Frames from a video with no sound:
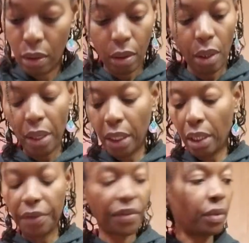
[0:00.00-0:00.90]
All right,
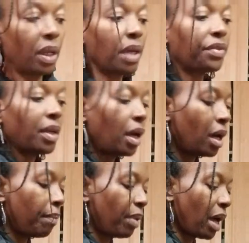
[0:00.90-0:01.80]
guys, so next
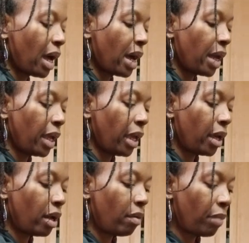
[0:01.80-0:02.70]
up, I
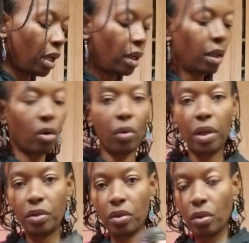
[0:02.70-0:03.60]
am
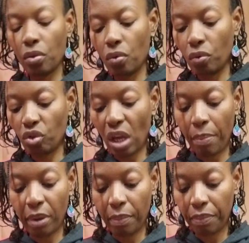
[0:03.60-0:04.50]
going to
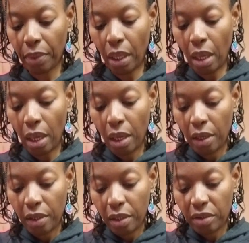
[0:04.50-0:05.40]
chop up
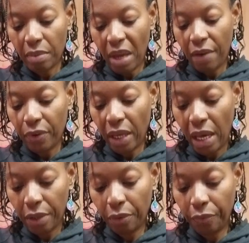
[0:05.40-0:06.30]
some
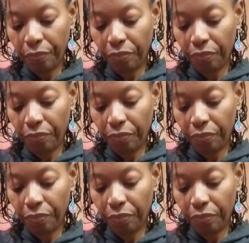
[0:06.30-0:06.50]
avocado.